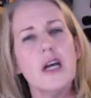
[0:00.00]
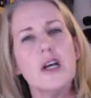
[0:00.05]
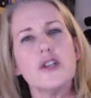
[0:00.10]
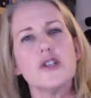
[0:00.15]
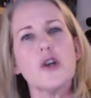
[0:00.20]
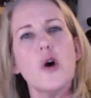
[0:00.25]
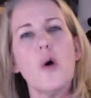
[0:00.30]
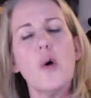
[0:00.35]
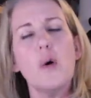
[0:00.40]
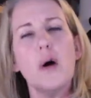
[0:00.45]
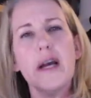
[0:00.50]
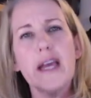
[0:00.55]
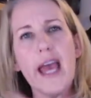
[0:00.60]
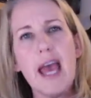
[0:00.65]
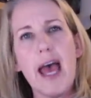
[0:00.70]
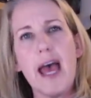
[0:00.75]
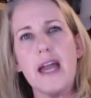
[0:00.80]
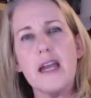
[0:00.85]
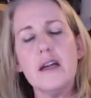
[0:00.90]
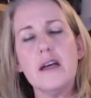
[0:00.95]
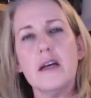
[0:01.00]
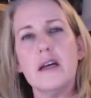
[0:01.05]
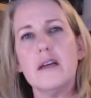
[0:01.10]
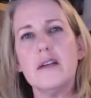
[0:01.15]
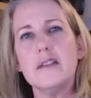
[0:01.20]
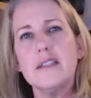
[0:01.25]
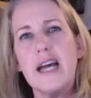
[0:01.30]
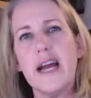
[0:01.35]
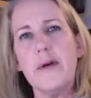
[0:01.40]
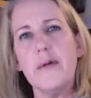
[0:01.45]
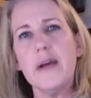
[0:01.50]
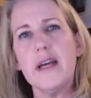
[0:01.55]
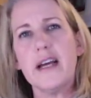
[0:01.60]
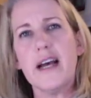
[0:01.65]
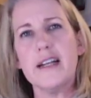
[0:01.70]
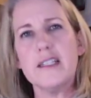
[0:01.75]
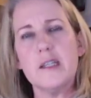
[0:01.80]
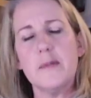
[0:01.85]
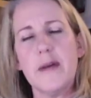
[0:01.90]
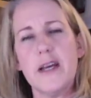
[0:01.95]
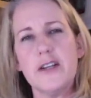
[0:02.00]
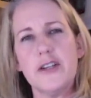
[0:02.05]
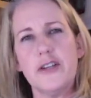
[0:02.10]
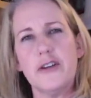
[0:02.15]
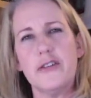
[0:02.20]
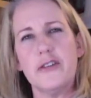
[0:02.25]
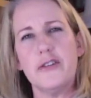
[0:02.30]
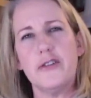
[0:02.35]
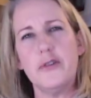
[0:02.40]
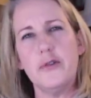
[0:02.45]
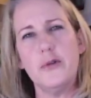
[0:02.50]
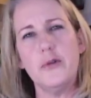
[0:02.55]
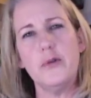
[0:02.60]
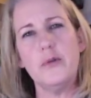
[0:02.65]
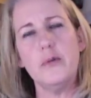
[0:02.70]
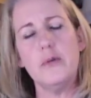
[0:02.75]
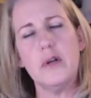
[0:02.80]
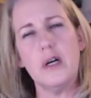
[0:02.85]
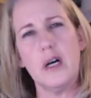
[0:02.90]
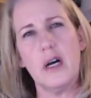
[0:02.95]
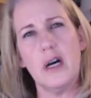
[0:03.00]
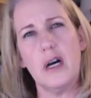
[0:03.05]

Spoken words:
So again, diarrhea and constipation are the two